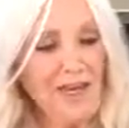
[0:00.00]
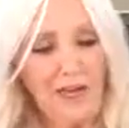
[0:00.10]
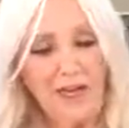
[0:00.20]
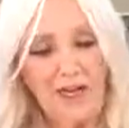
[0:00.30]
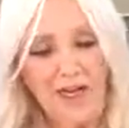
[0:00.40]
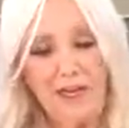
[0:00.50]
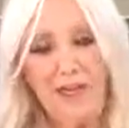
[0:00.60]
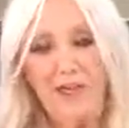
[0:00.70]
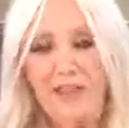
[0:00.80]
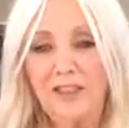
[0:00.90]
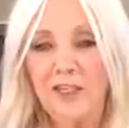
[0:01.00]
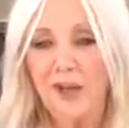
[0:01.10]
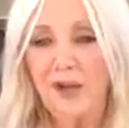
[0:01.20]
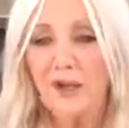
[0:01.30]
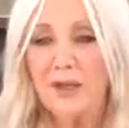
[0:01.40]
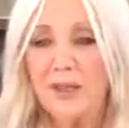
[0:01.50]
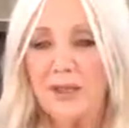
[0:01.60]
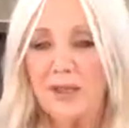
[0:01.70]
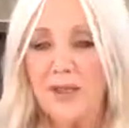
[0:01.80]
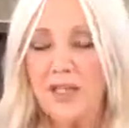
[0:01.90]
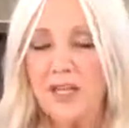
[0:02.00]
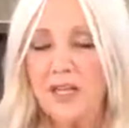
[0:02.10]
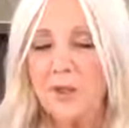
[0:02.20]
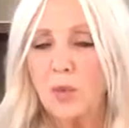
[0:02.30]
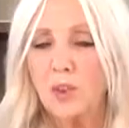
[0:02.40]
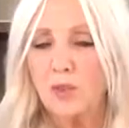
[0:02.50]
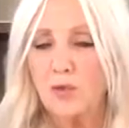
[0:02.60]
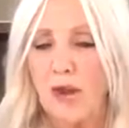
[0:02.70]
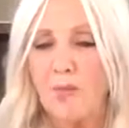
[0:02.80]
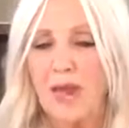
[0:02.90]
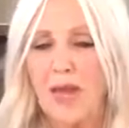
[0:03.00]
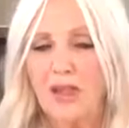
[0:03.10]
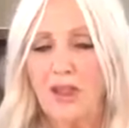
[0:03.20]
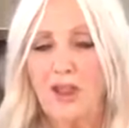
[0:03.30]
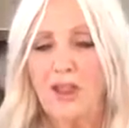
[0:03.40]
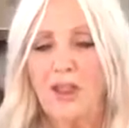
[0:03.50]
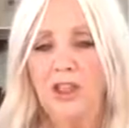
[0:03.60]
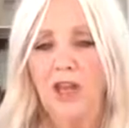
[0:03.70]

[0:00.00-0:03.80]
Okay, so somebody's asked, what's a rampage?